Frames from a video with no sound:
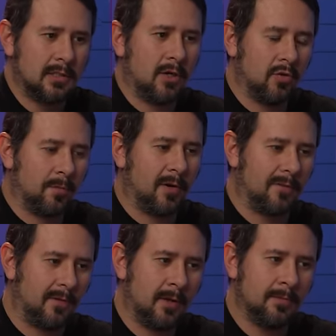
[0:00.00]
Eau de
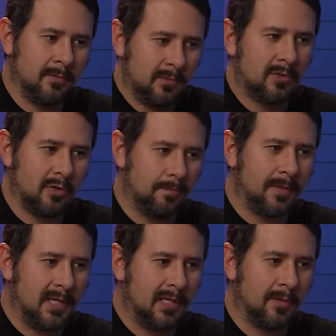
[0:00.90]
Parfum could
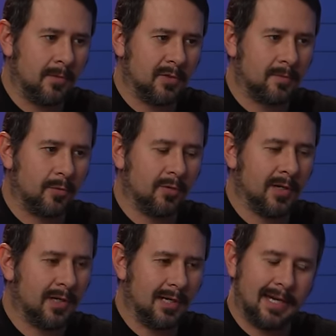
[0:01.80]
be in the most boring.